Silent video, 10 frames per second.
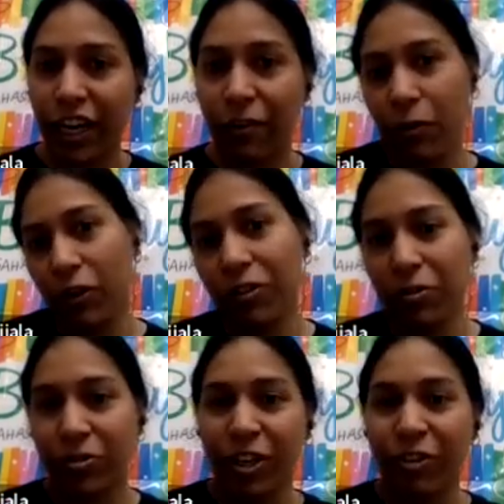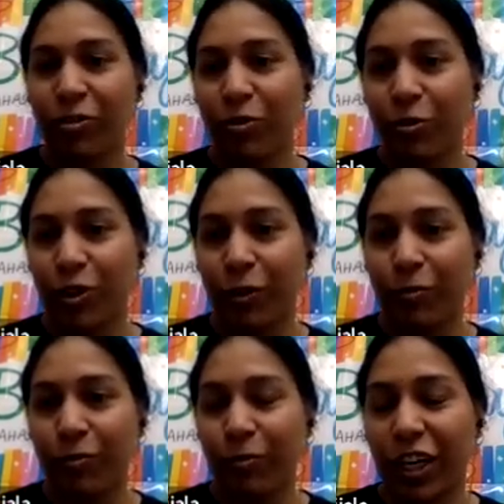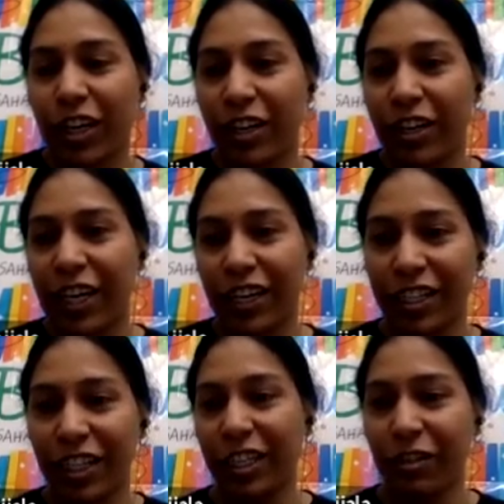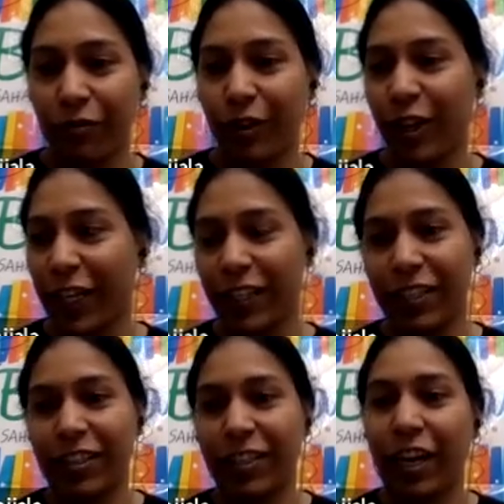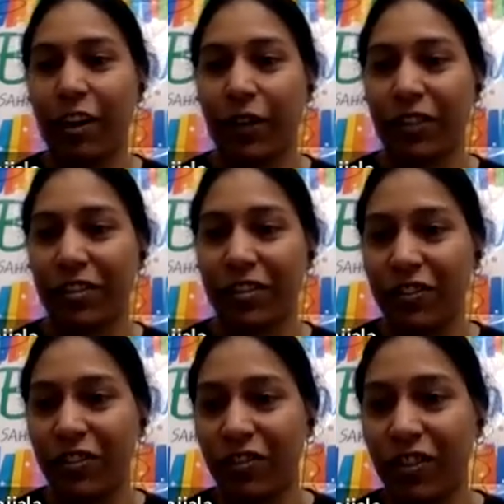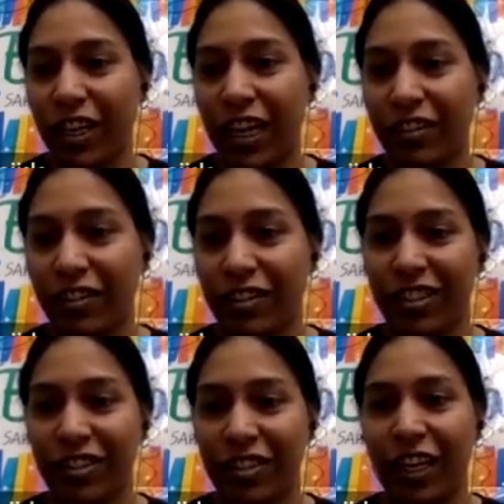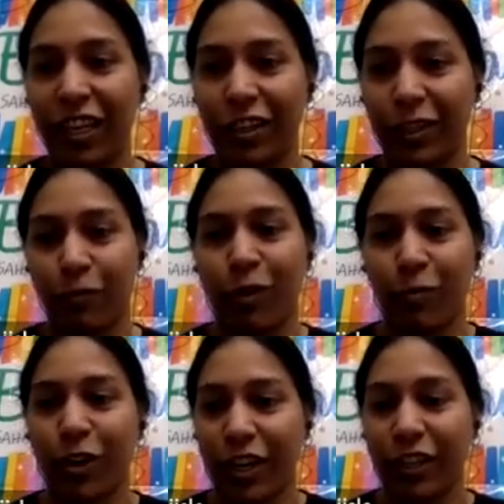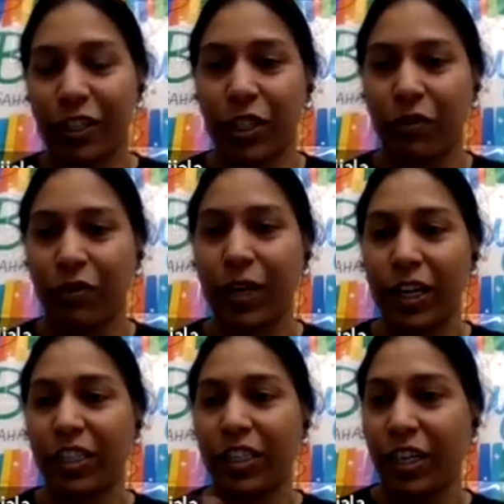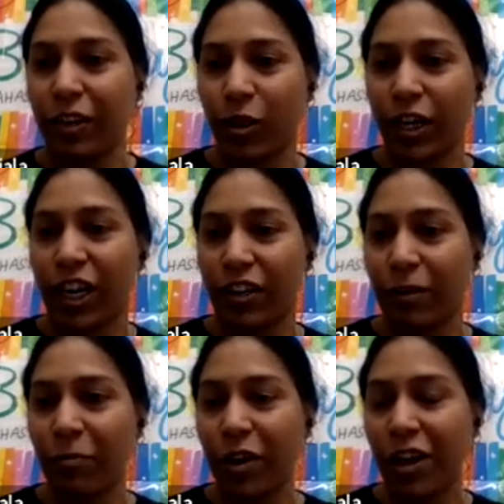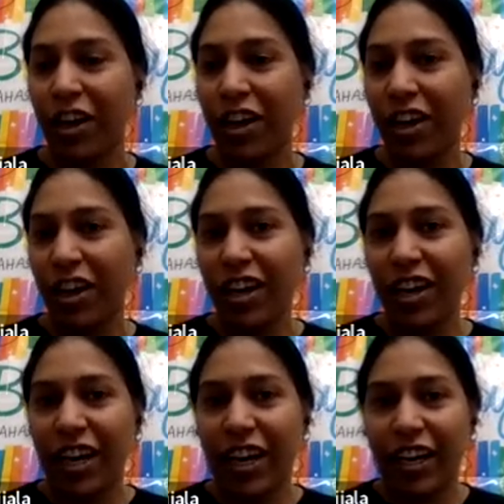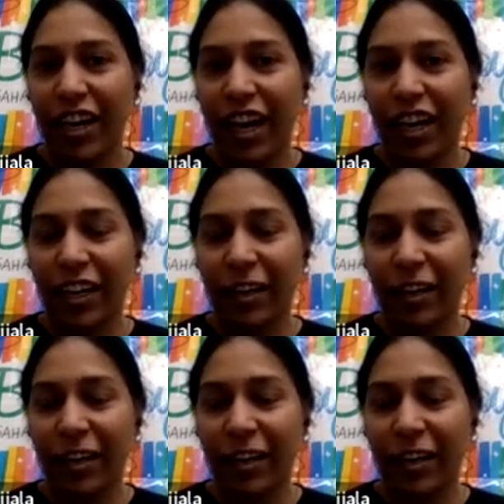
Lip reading: And we also tried to do some data sheets for data sets kind of exercises in the class, just taking some popular data sets from LDC and looking at them. And